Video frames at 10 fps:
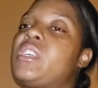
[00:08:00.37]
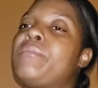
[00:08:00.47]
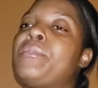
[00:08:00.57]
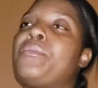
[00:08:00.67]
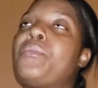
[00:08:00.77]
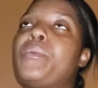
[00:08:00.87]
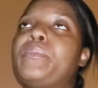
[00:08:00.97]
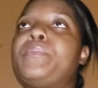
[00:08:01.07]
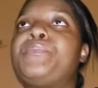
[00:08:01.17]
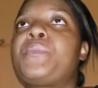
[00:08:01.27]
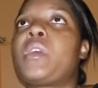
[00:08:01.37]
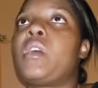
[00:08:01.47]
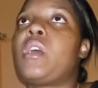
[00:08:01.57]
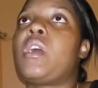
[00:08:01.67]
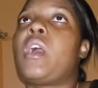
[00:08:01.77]
sent me home,
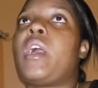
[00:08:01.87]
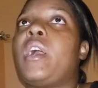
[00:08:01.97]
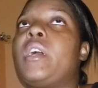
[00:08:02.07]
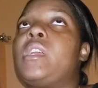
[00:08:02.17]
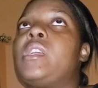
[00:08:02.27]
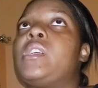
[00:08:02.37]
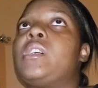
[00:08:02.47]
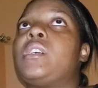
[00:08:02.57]
and